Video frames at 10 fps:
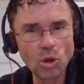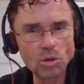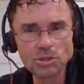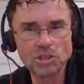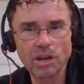the
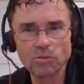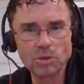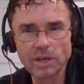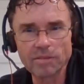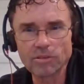old Jeff
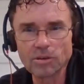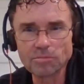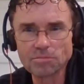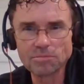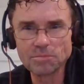would
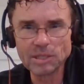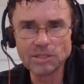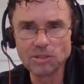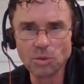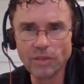never
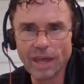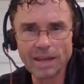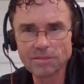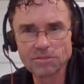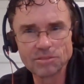be doing
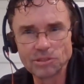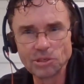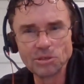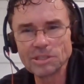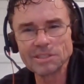that.
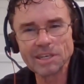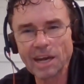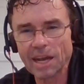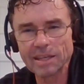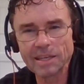Dude is the
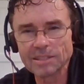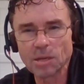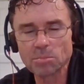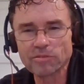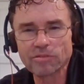guy that
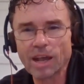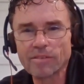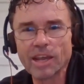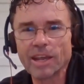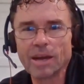gets up at
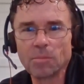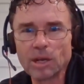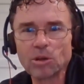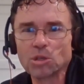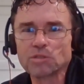5 a.m.
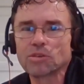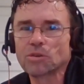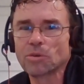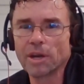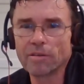and goes
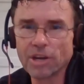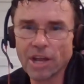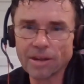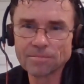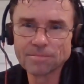for a run every
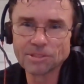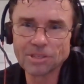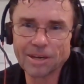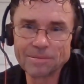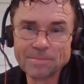day.
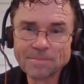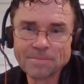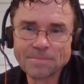So,